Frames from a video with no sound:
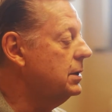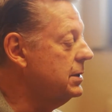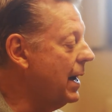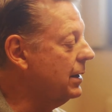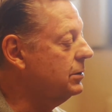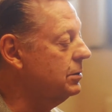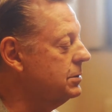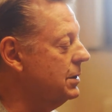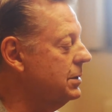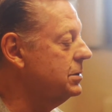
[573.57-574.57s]

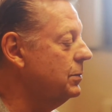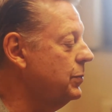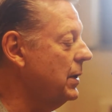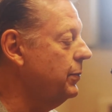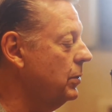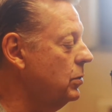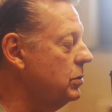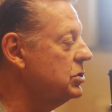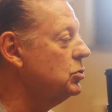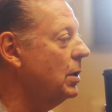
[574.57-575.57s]
doctors and to people who
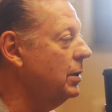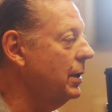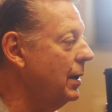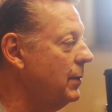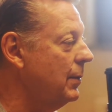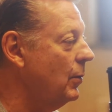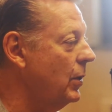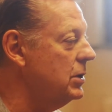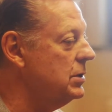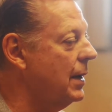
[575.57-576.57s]
were struggling on minimum
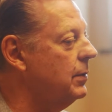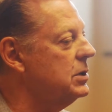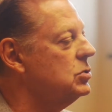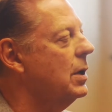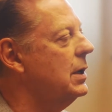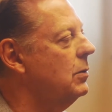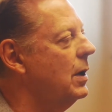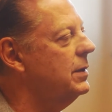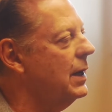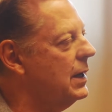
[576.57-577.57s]
wage jobs. Let's try to
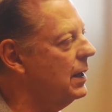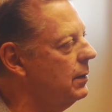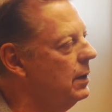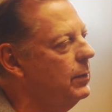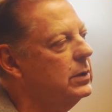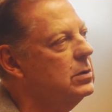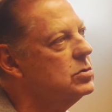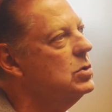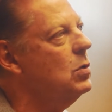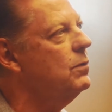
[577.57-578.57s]
create that kind of community, but
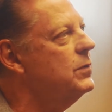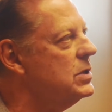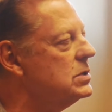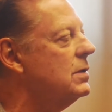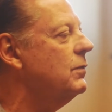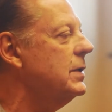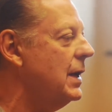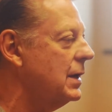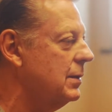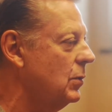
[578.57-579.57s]
there's no vision for
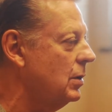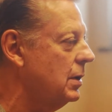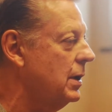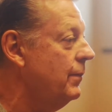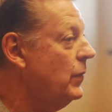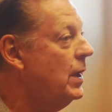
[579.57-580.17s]
that community.